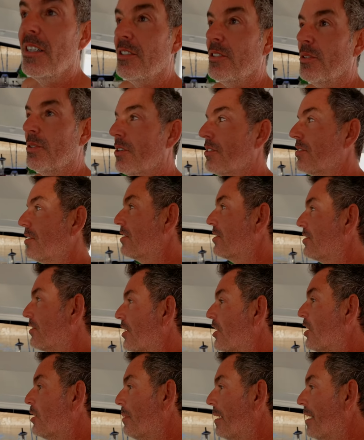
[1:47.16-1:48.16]
Do not
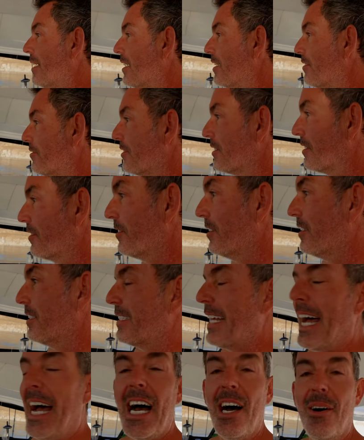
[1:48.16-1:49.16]
disturb her for the
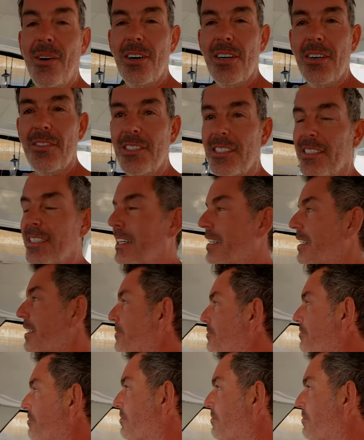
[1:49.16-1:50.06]
first hour of the day,